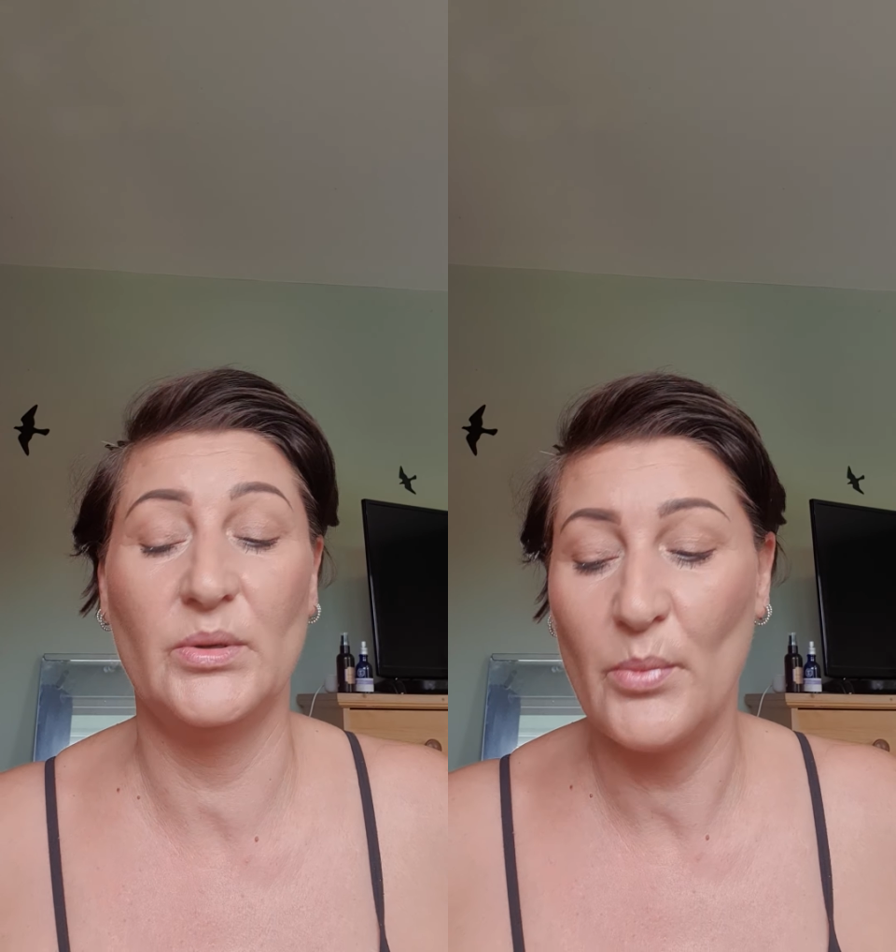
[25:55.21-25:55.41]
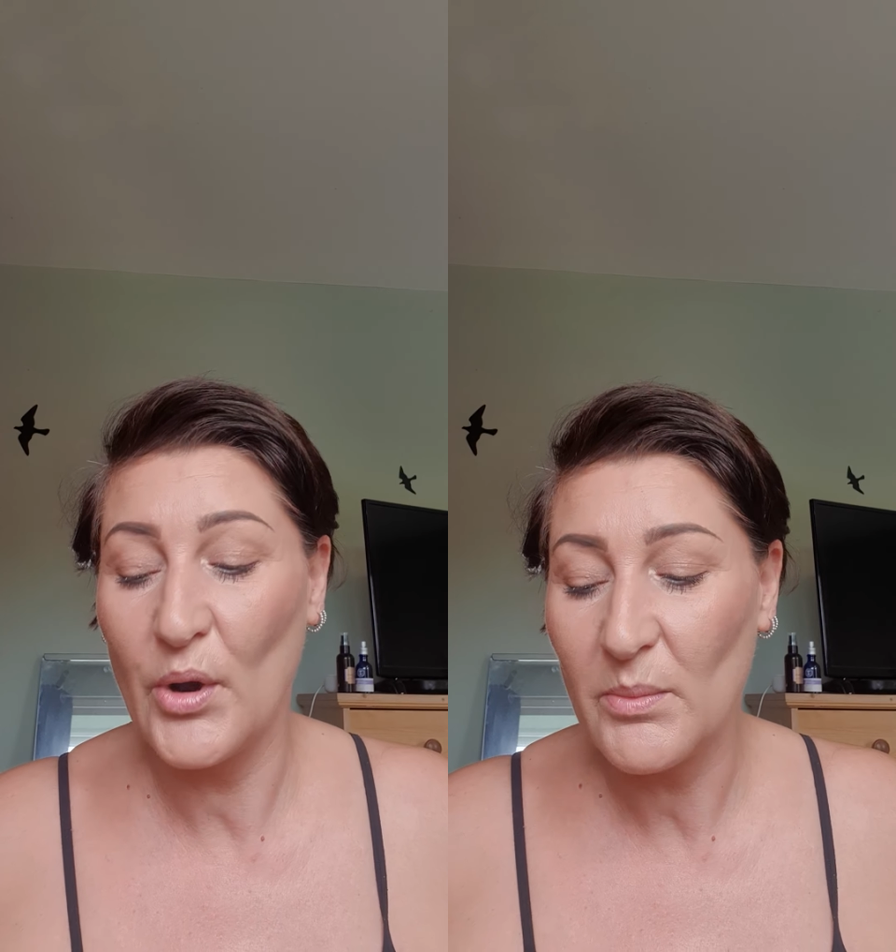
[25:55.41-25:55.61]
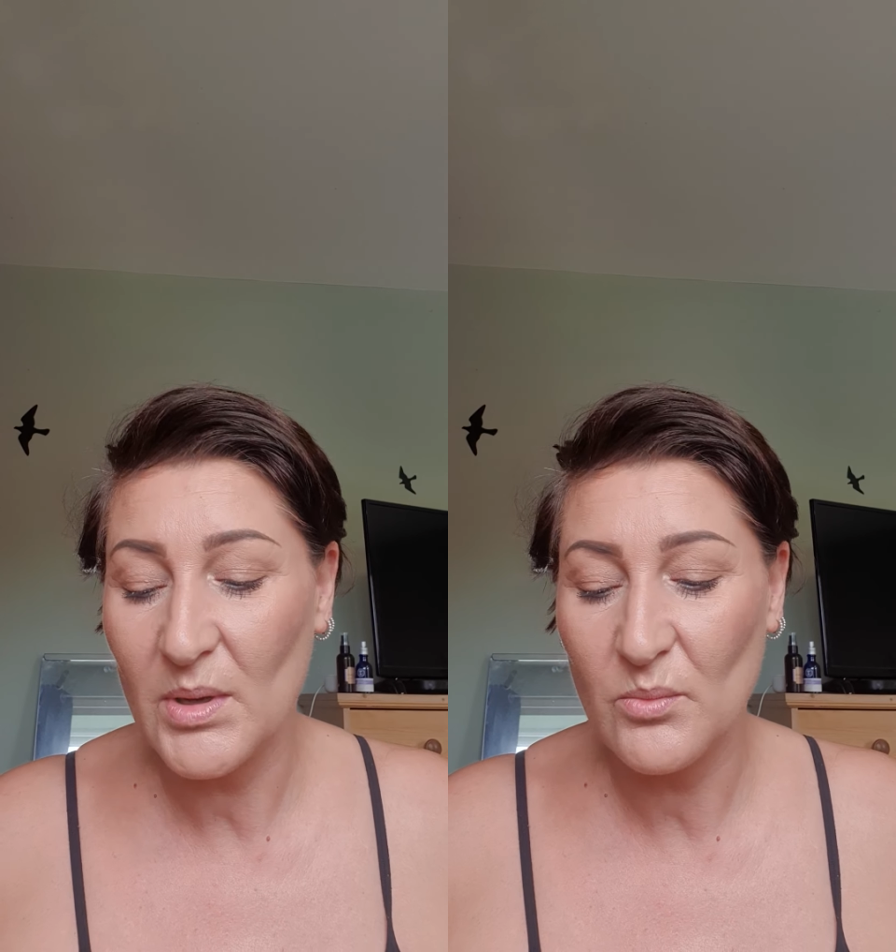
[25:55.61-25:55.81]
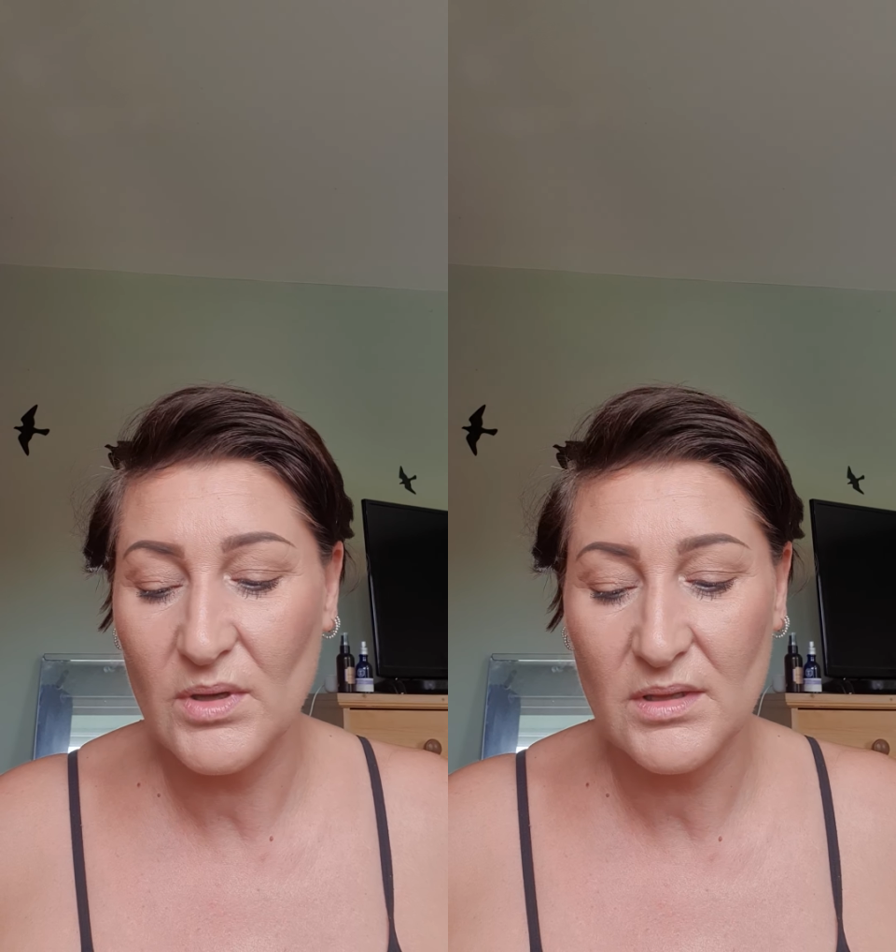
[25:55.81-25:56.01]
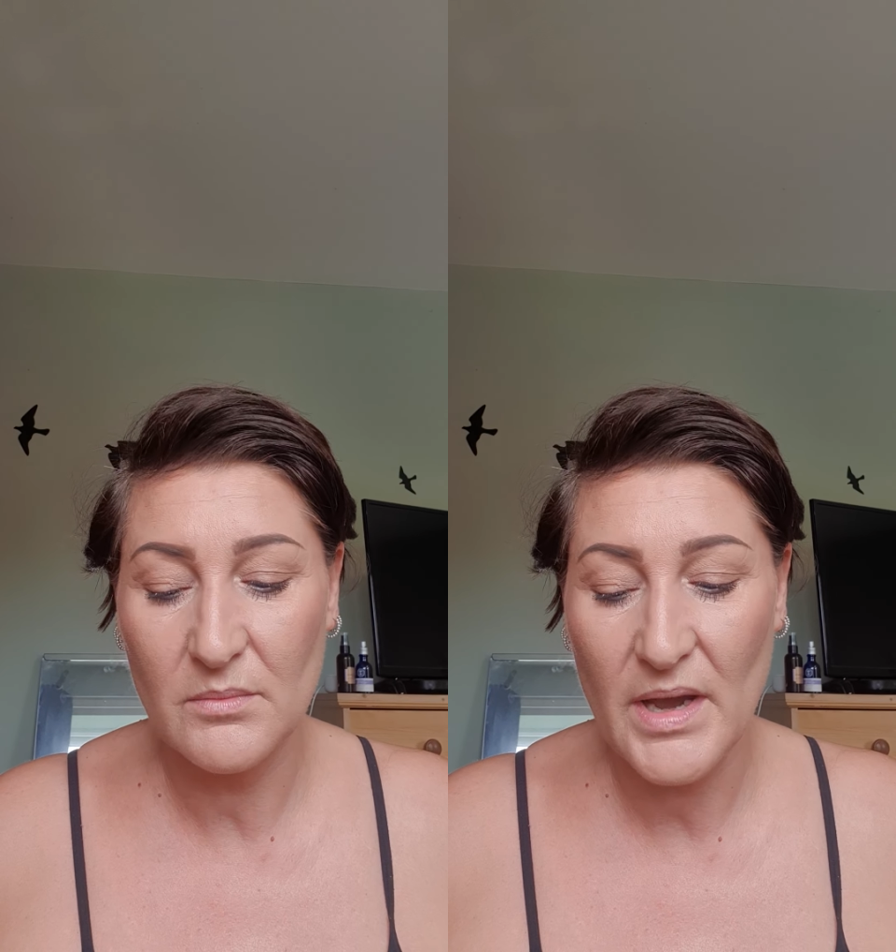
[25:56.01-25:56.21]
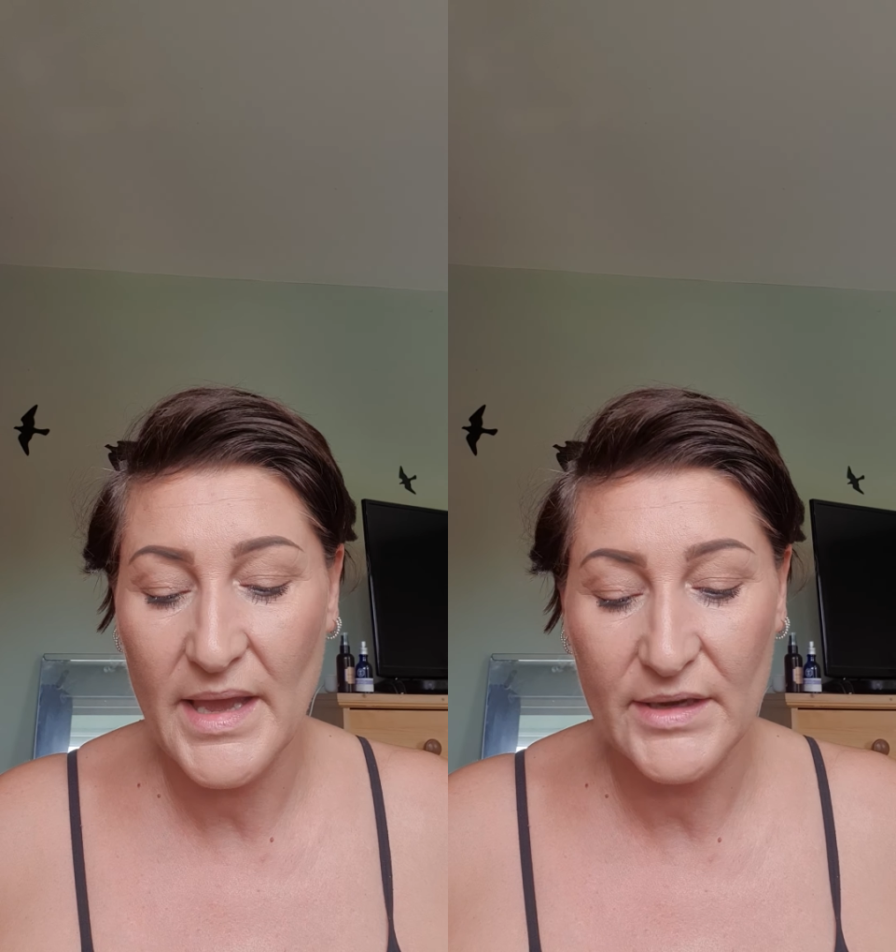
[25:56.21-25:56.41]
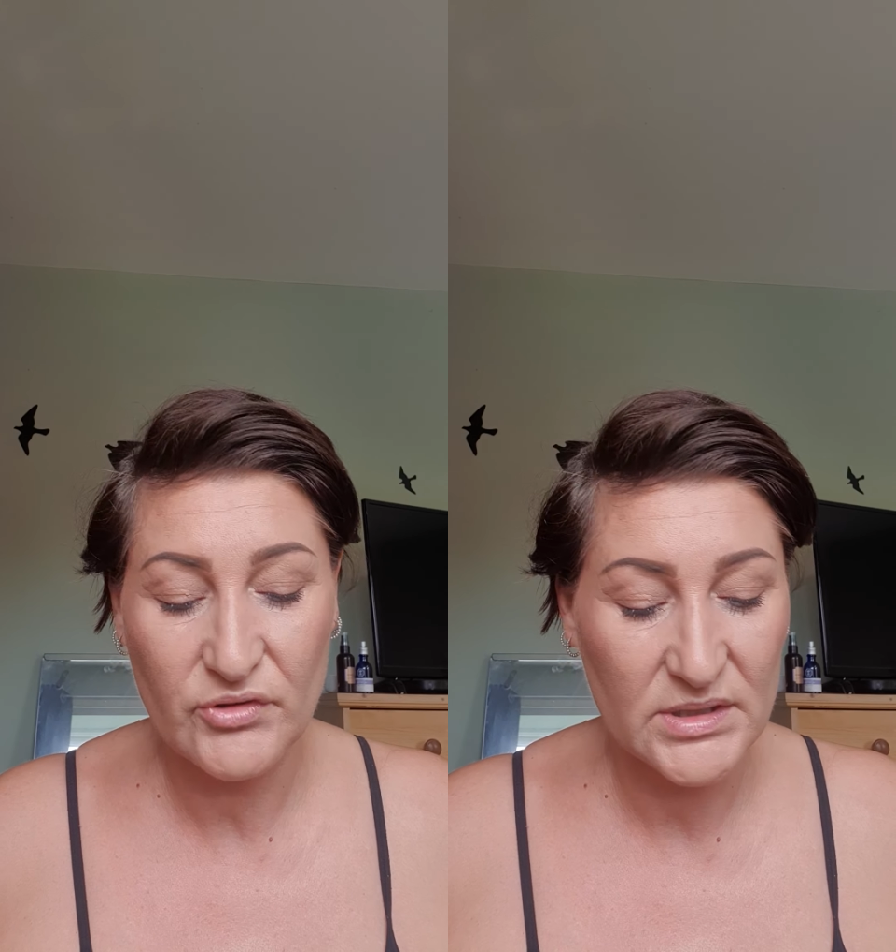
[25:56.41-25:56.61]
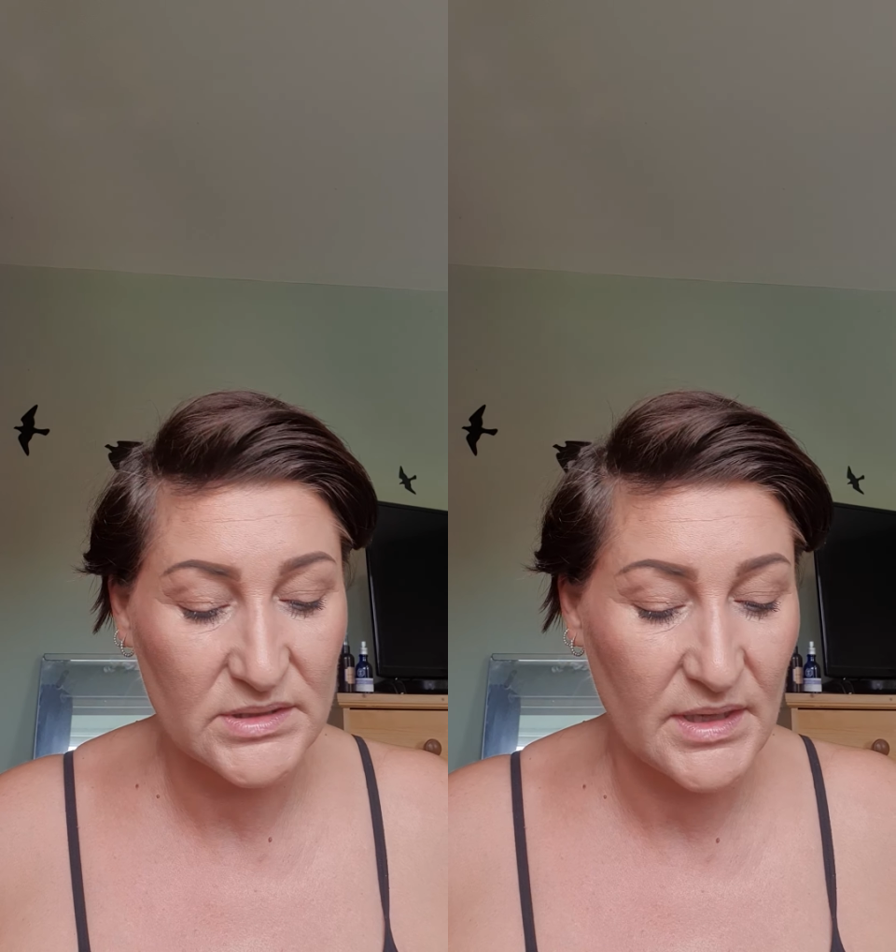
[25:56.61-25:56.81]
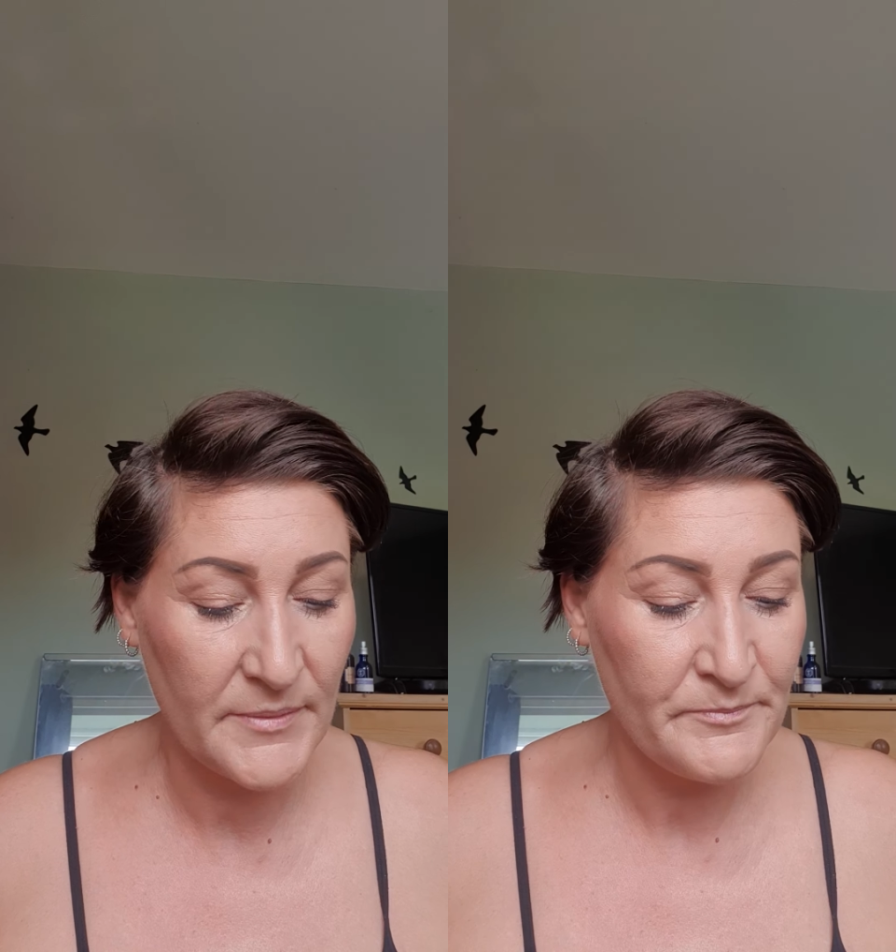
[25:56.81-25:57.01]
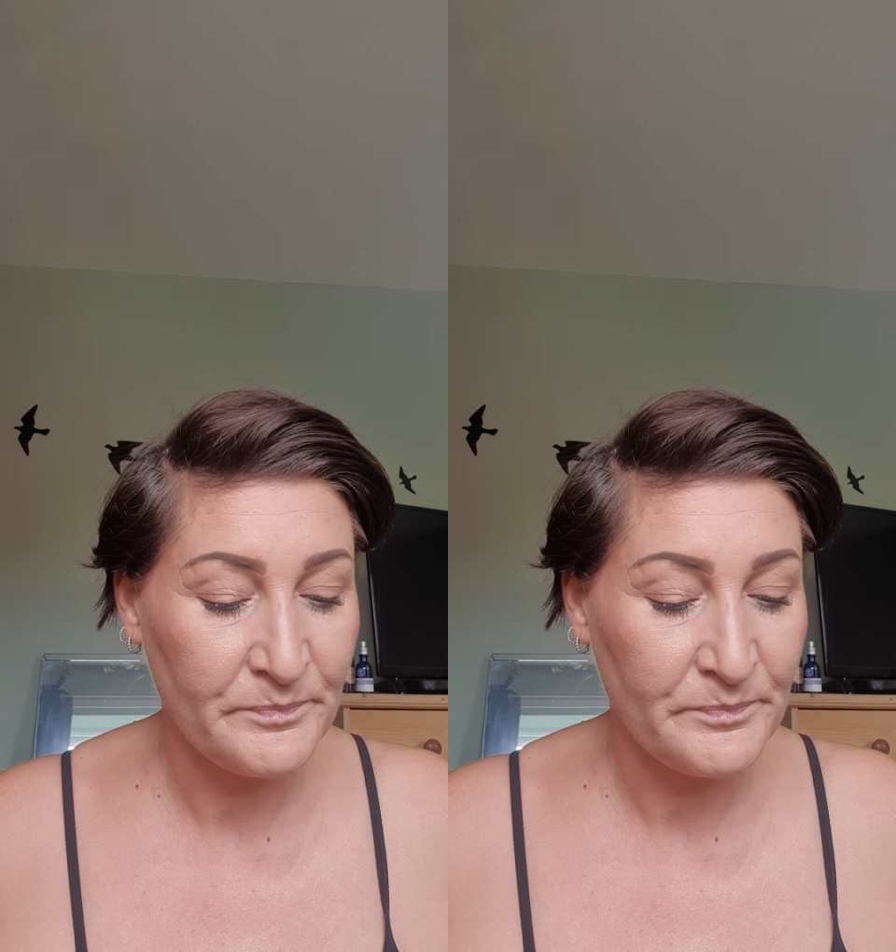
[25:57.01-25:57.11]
appointment with my hairdresser,